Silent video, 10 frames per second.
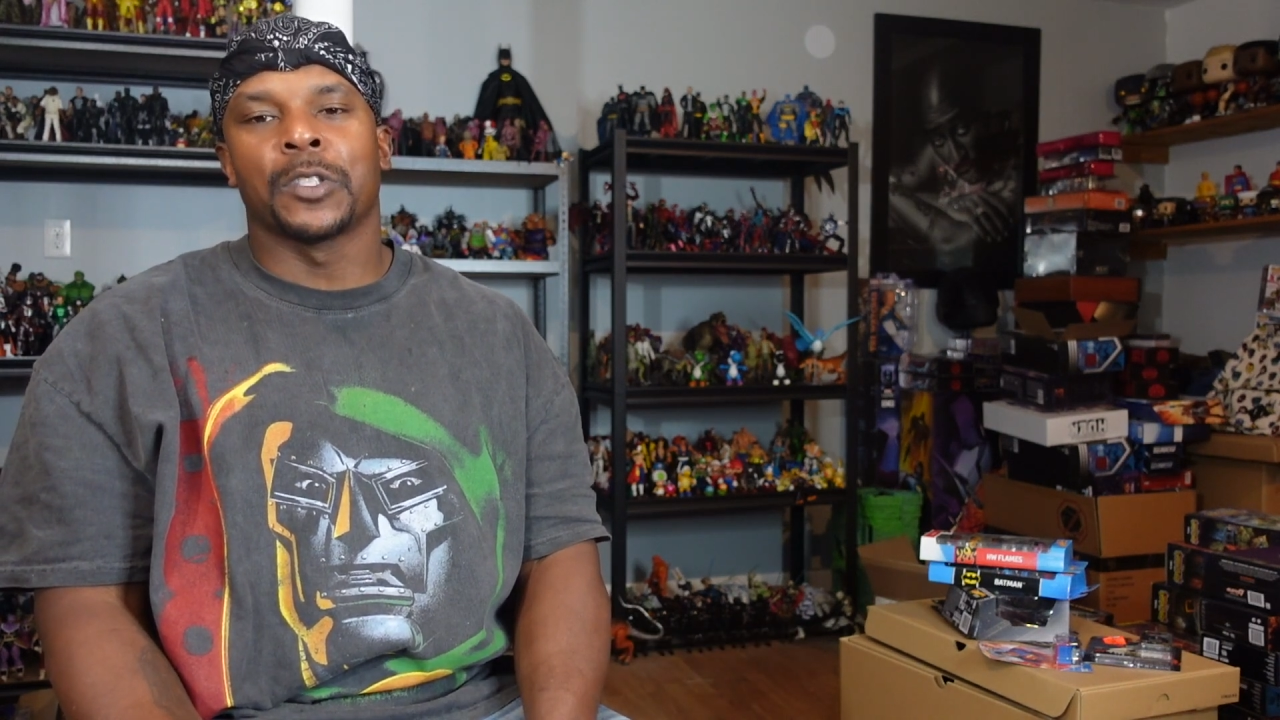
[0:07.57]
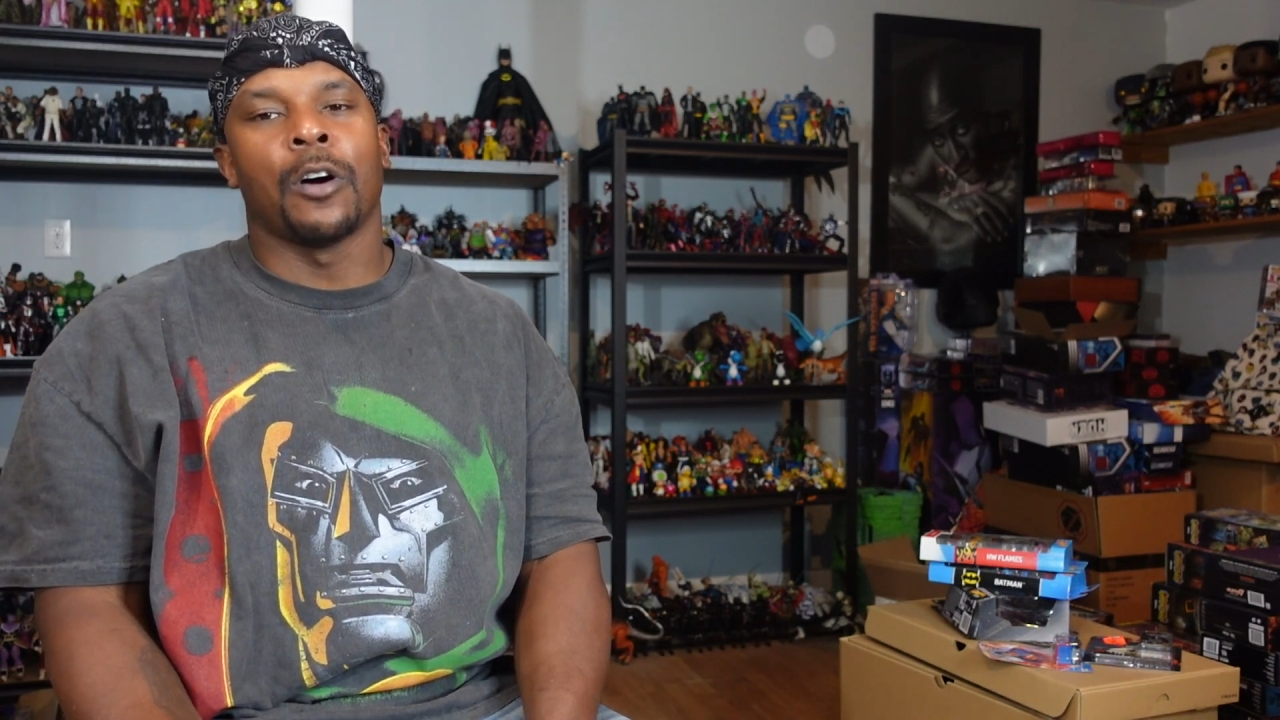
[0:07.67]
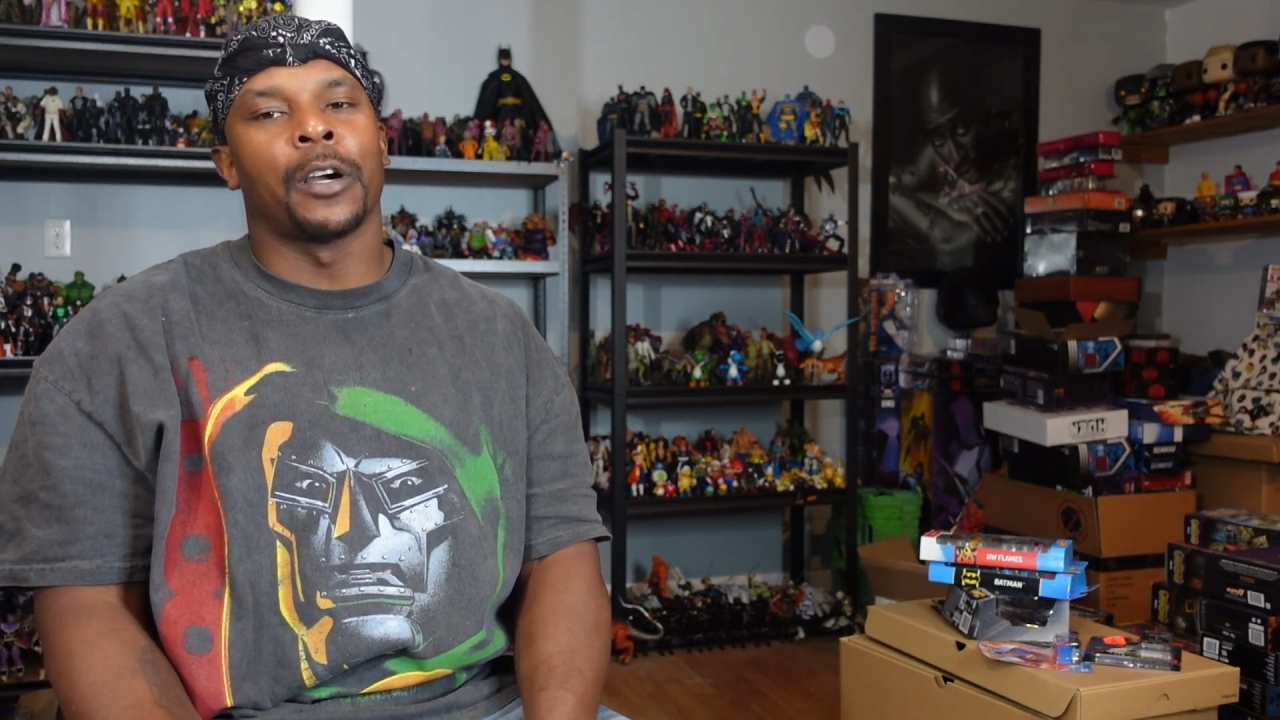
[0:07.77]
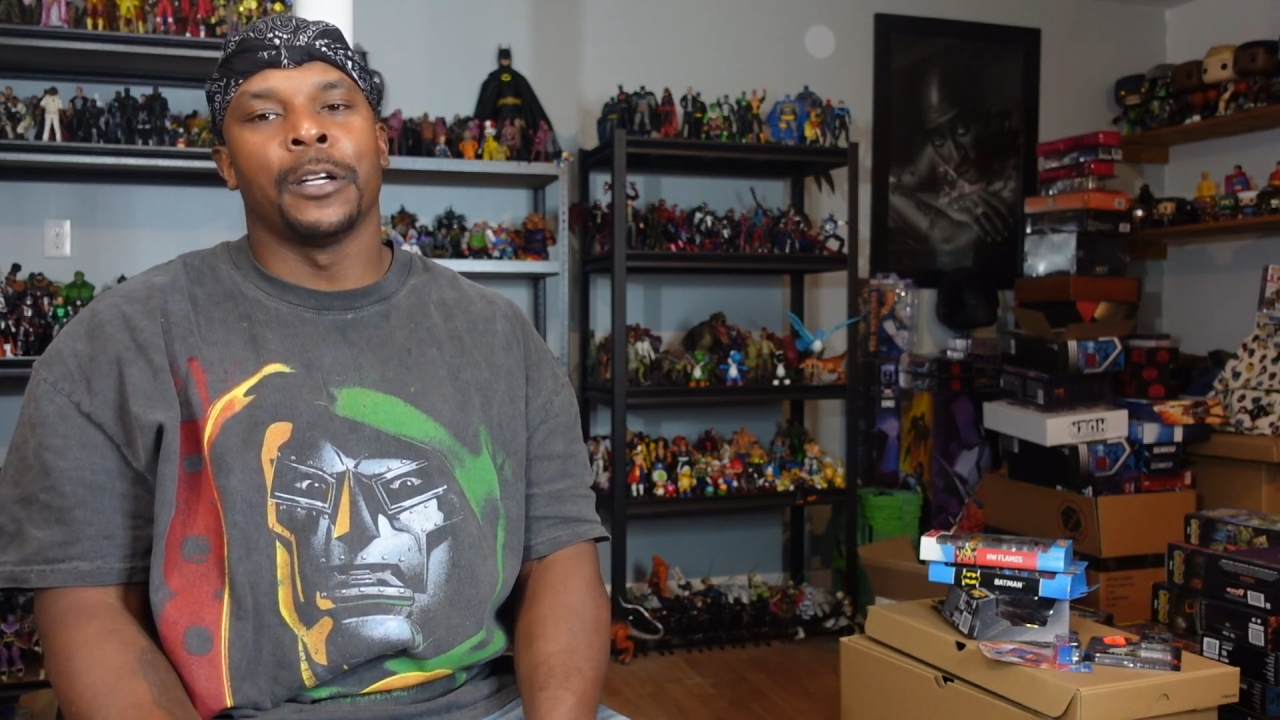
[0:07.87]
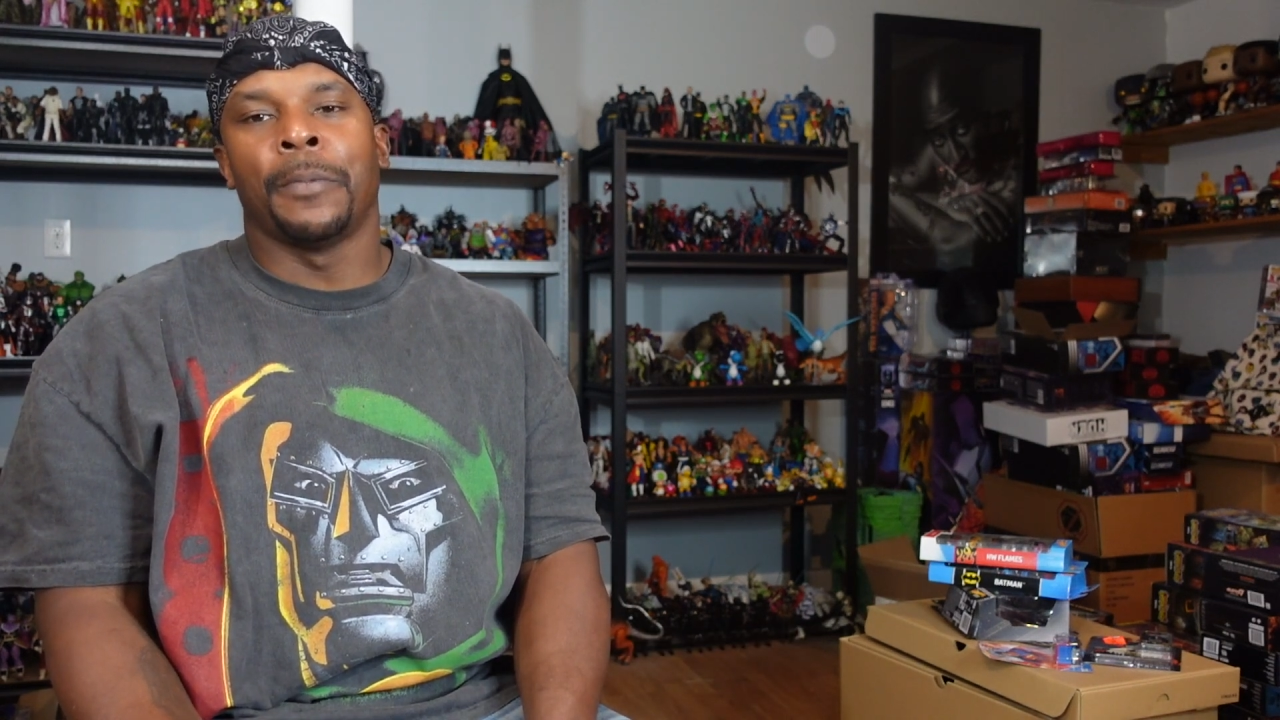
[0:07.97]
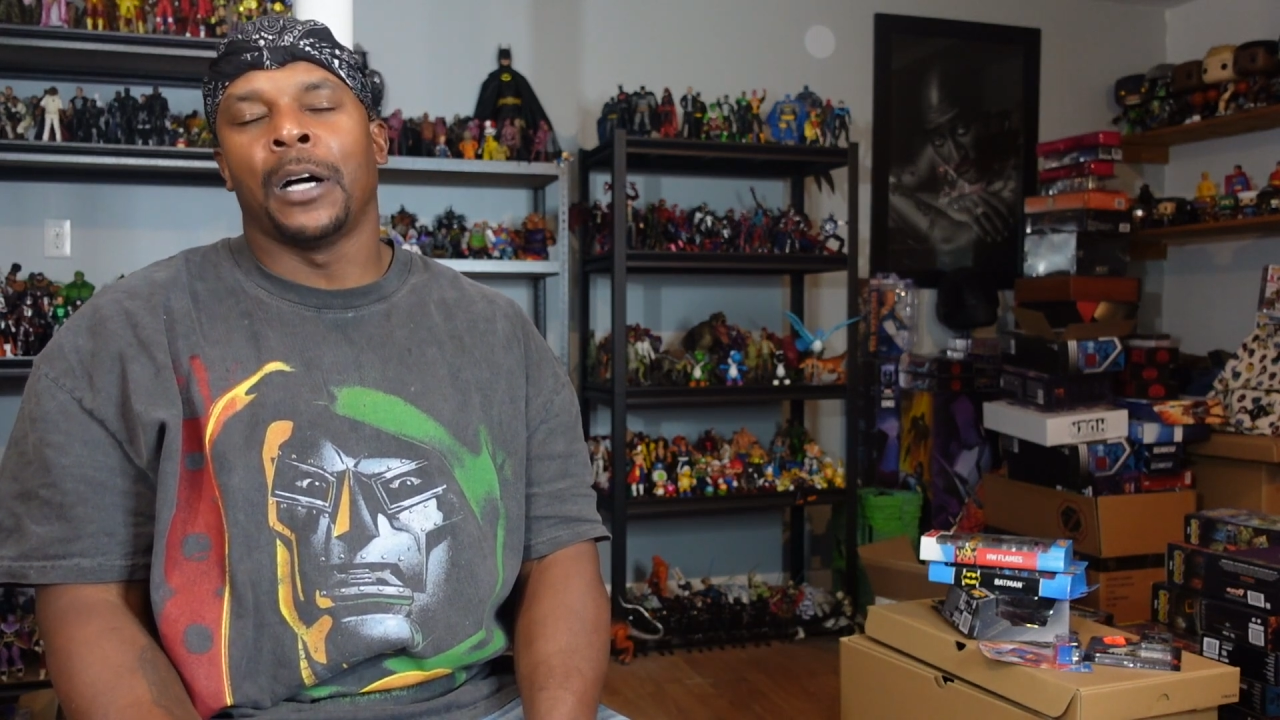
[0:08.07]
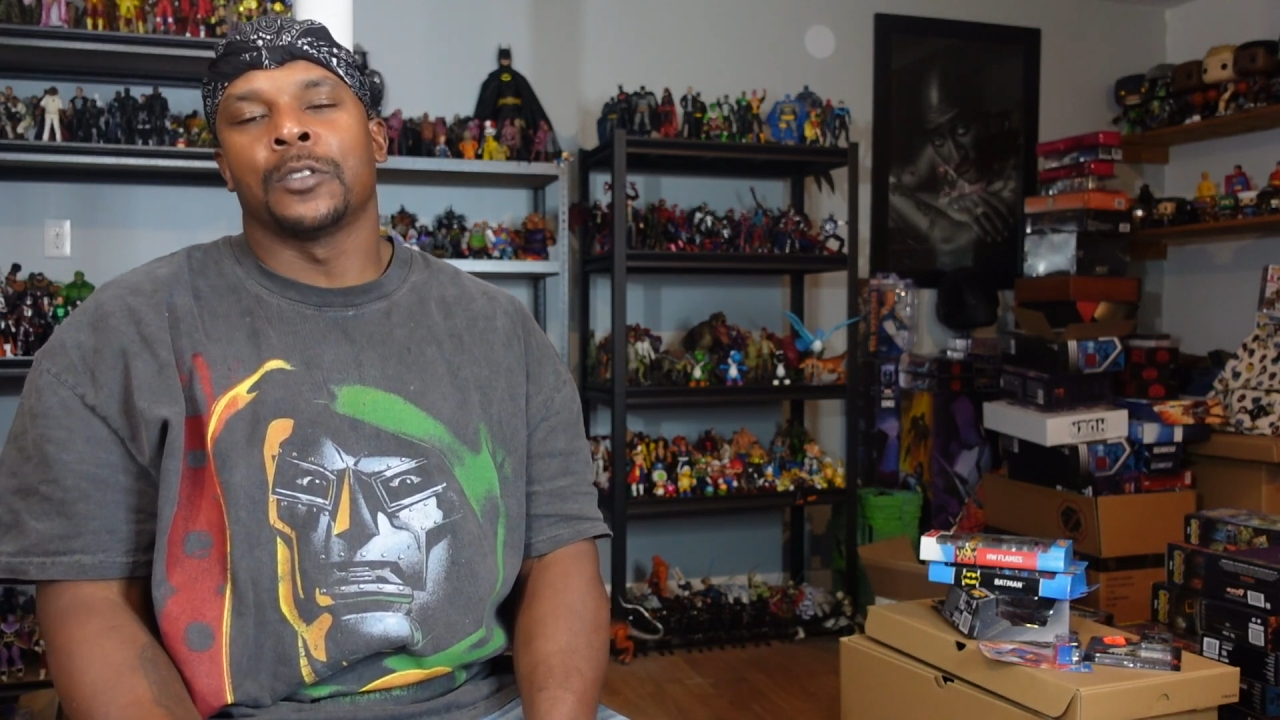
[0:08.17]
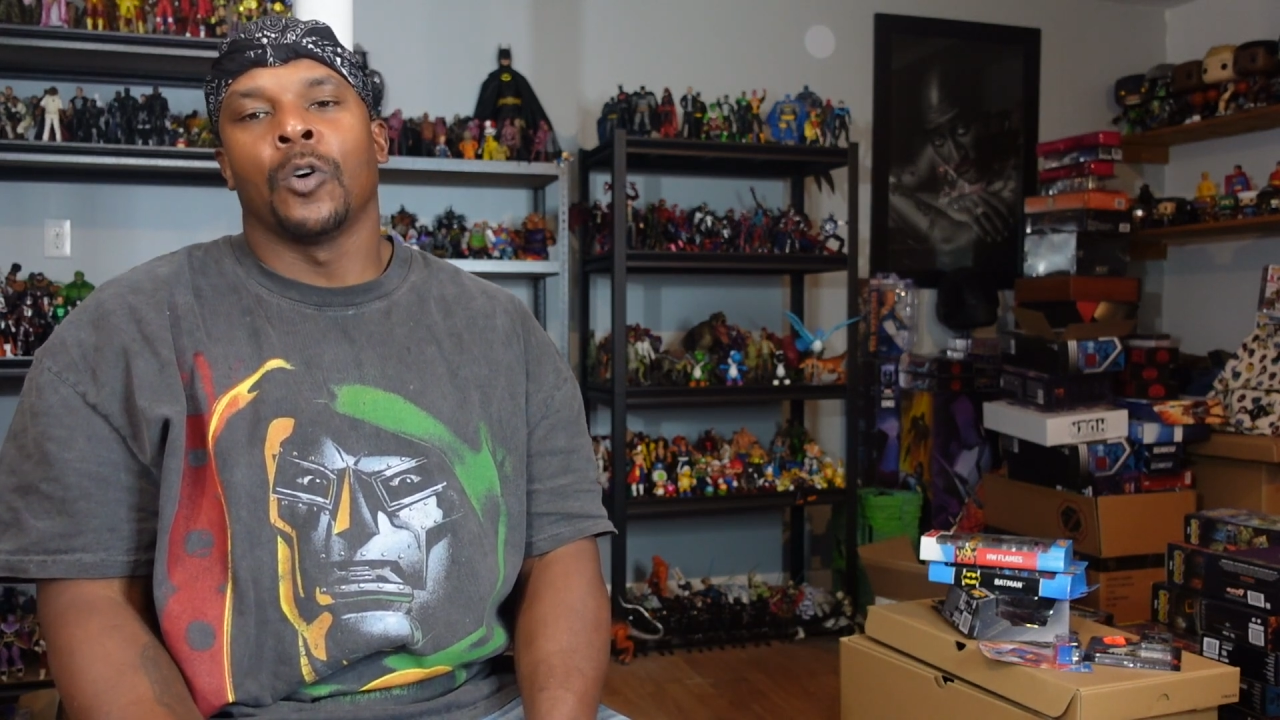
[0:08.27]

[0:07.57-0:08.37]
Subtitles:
talking about